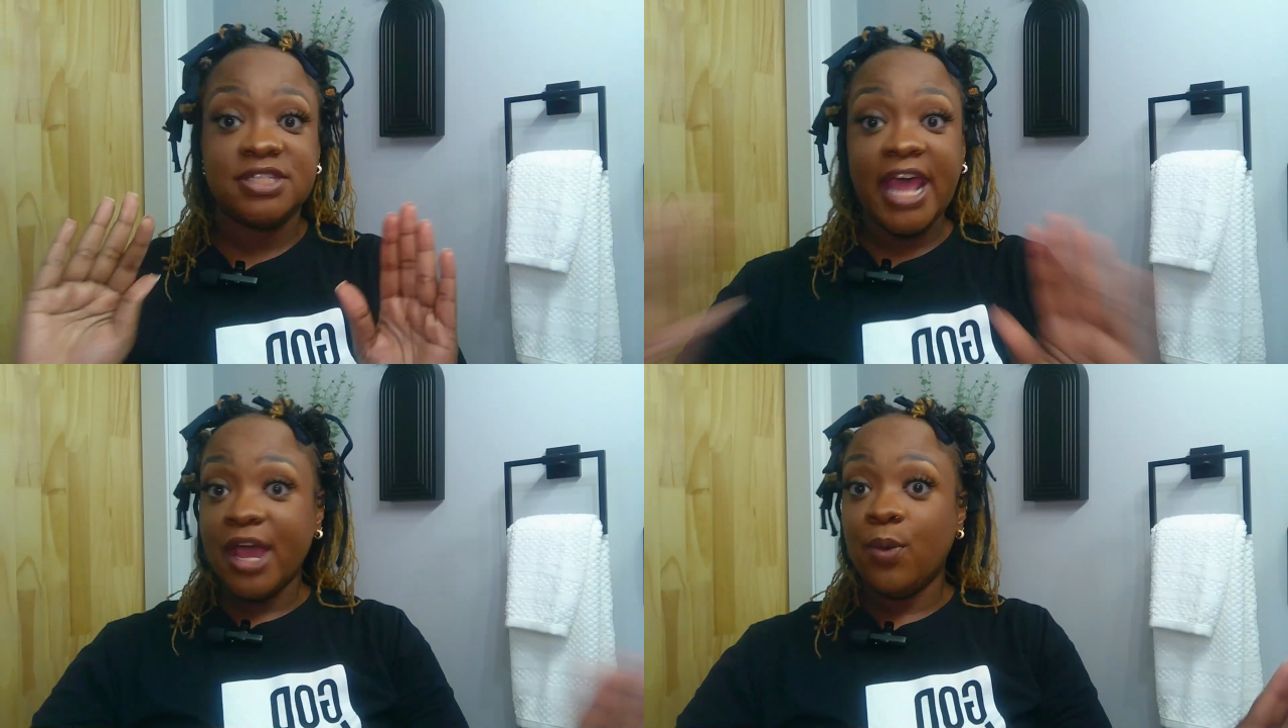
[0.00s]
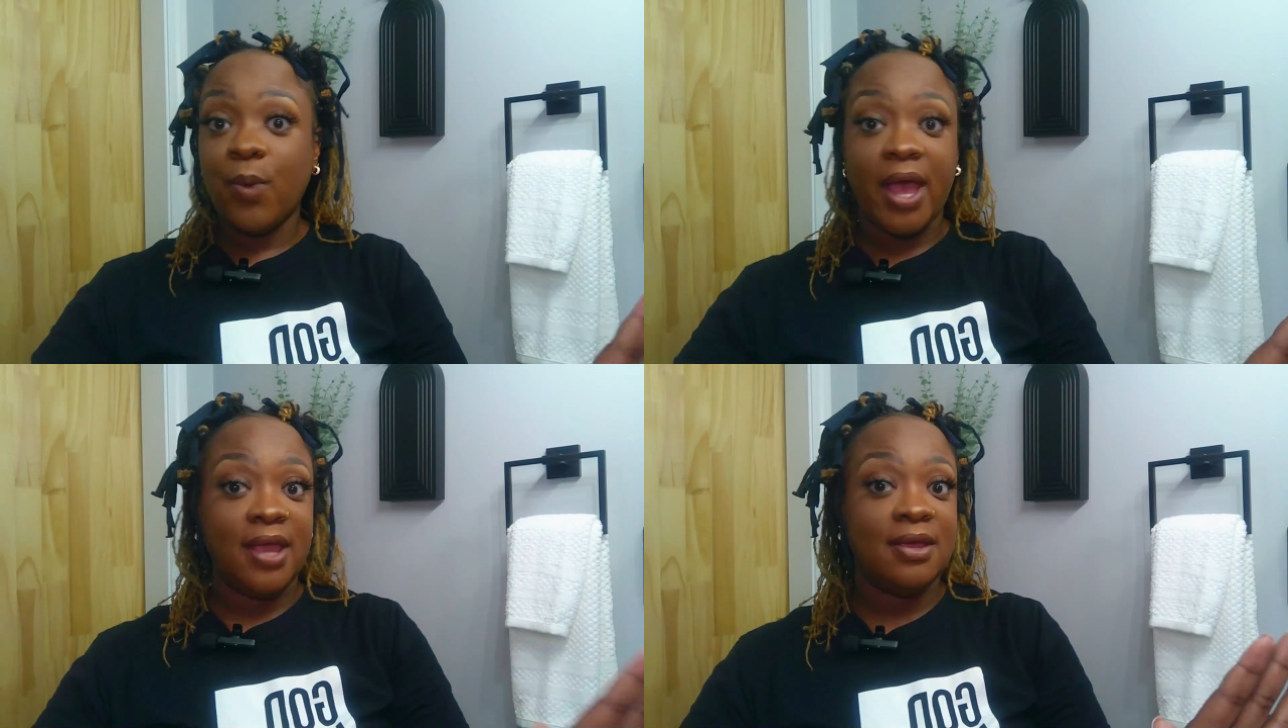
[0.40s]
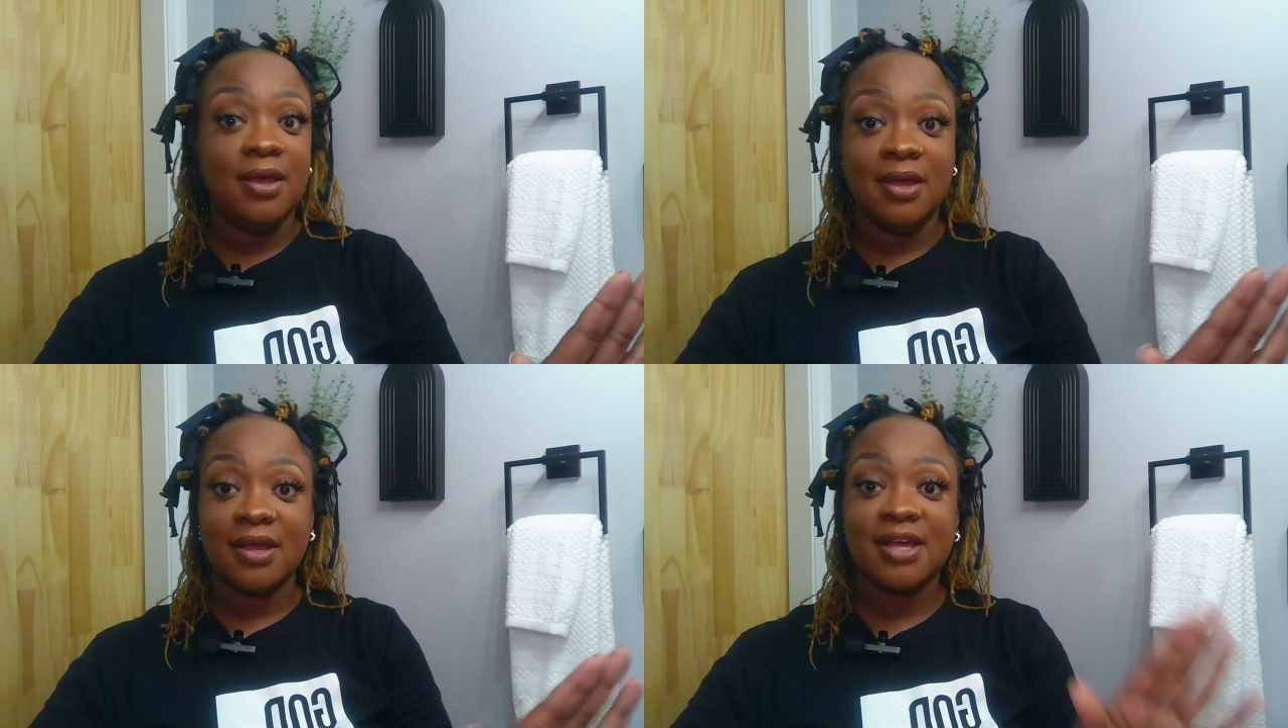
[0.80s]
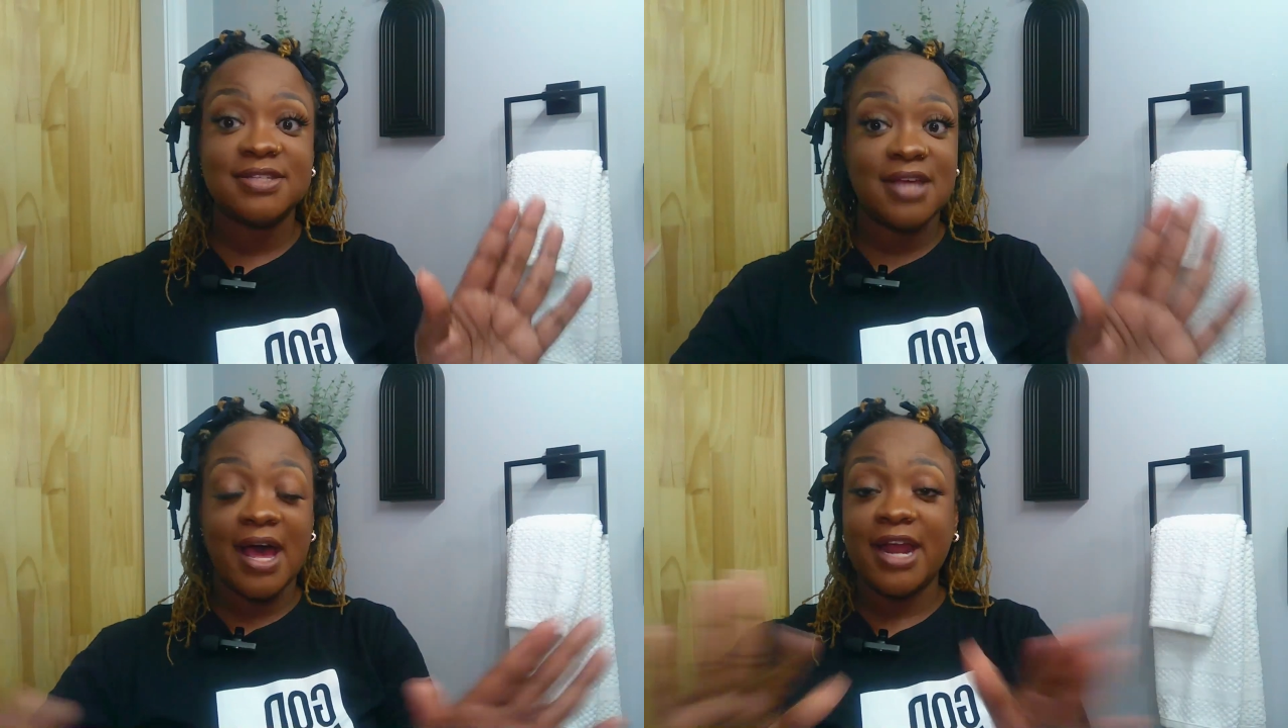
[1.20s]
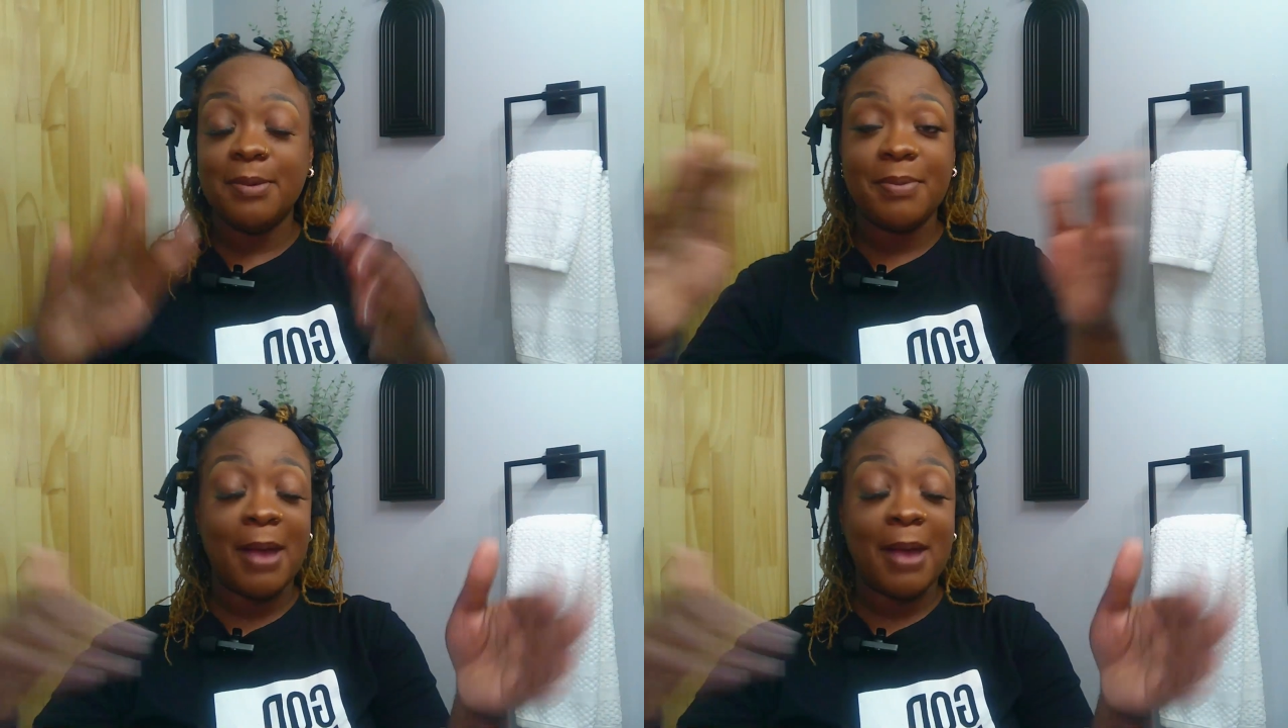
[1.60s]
stay away because God,